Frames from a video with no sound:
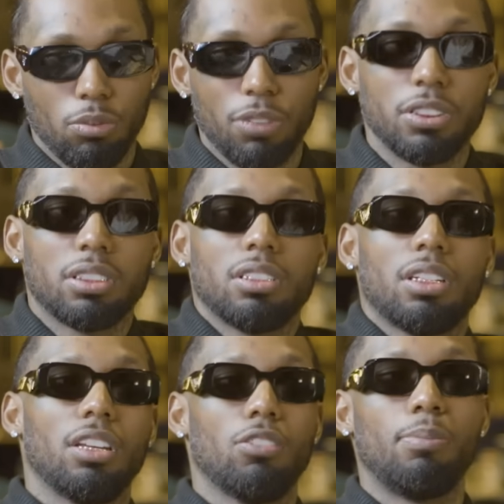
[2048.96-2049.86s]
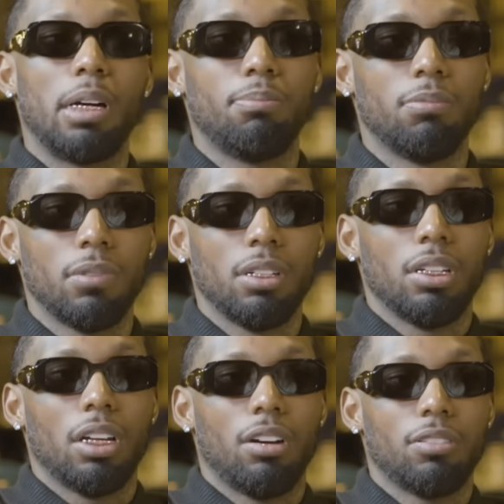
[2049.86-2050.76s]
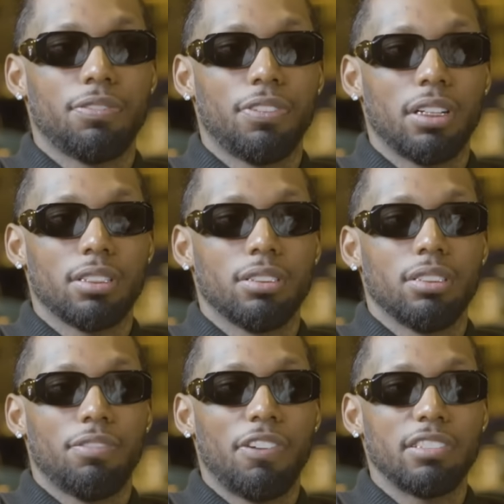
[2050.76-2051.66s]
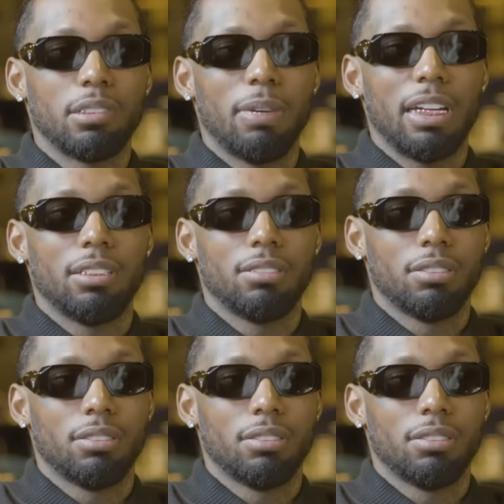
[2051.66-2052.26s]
What if your son's like, yo, mum, I want 1,000 man.